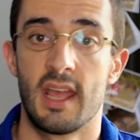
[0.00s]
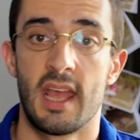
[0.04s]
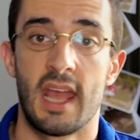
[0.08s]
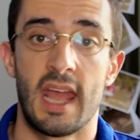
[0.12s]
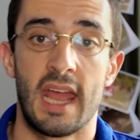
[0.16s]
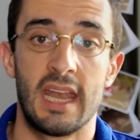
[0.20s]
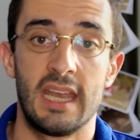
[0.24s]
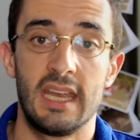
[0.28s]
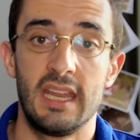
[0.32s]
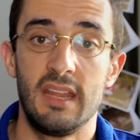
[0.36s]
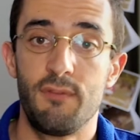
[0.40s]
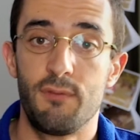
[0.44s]

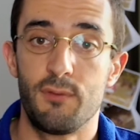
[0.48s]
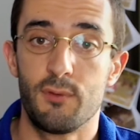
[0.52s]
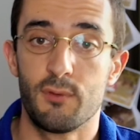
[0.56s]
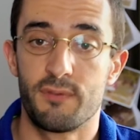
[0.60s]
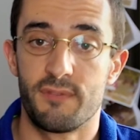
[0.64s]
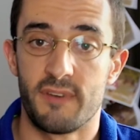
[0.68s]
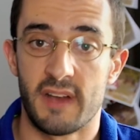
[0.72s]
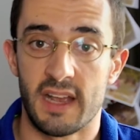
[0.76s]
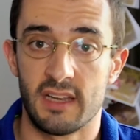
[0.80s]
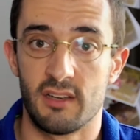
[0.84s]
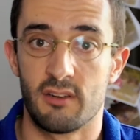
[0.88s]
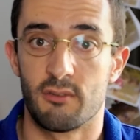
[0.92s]
And if you
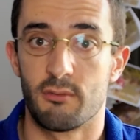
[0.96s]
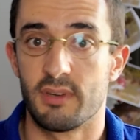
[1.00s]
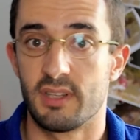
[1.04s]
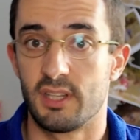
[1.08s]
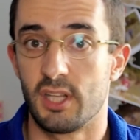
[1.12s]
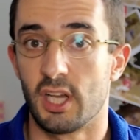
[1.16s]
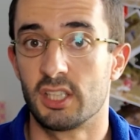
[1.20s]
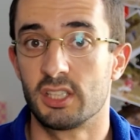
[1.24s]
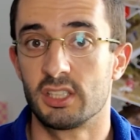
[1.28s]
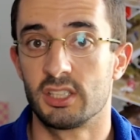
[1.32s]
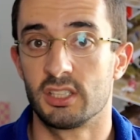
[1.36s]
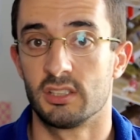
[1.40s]
find a
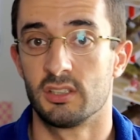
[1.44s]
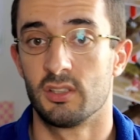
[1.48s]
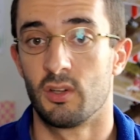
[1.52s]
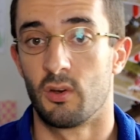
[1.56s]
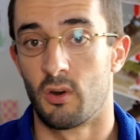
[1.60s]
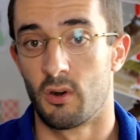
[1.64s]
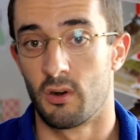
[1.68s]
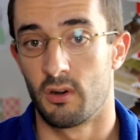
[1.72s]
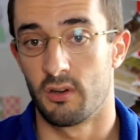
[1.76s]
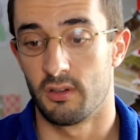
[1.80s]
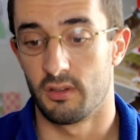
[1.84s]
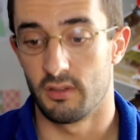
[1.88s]
reduction
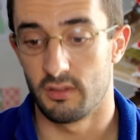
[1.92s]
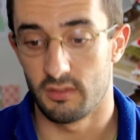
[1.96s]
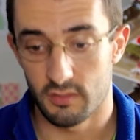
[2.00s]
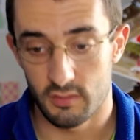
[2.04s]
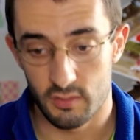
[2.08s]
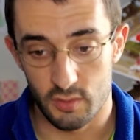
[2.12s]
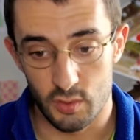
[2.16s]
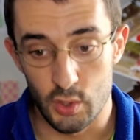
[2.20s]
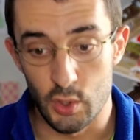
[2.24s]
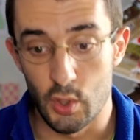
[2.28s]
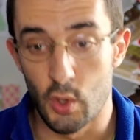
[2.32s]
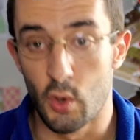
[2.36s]
or
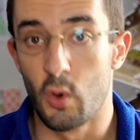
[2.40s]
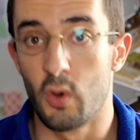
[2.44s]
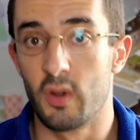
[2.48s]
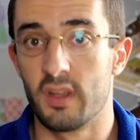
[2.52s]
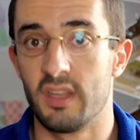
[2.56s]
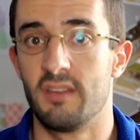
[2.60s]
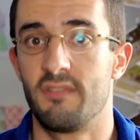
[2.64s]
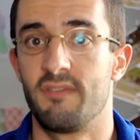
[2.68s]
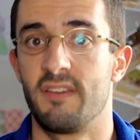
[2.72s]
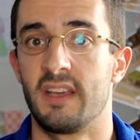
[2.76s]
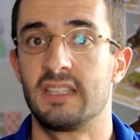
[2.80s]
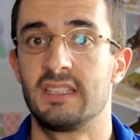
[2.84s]
no
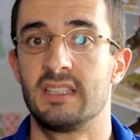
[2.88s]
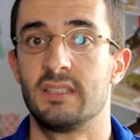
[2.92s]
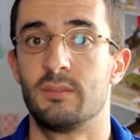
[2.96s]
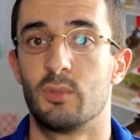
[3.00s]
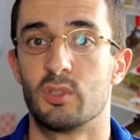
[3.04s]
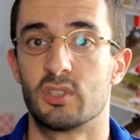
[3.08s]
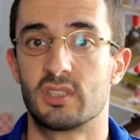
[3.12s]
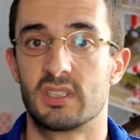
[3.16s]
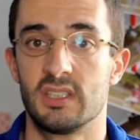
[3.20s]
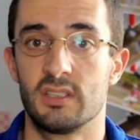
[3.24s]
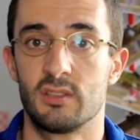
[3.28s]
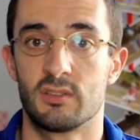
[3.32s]
infected
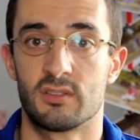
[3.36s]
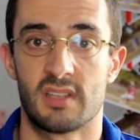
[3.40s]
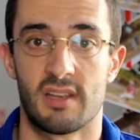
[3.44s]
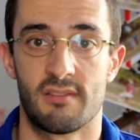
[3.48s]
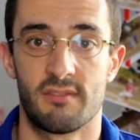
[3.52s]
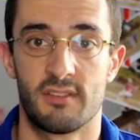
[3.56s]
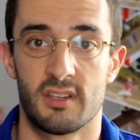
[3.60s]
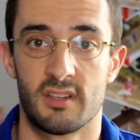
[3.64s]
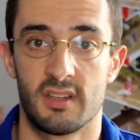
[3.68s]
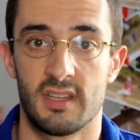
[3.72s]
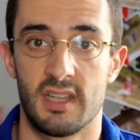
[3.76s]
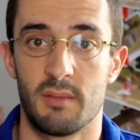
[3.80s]
mosquitoes
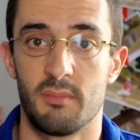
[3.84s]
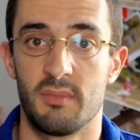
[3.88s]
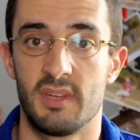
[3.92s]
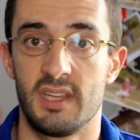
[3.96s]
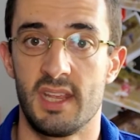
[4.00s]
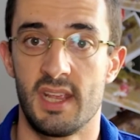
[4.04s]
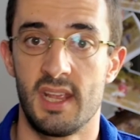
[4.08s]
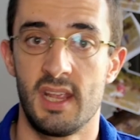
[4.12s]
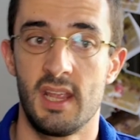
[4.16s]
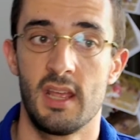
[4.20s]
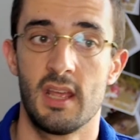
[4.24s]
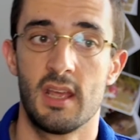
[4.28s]
after the
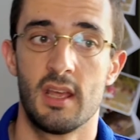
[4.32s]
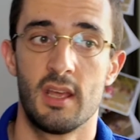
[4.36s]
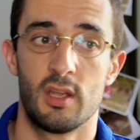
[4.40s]
MDA,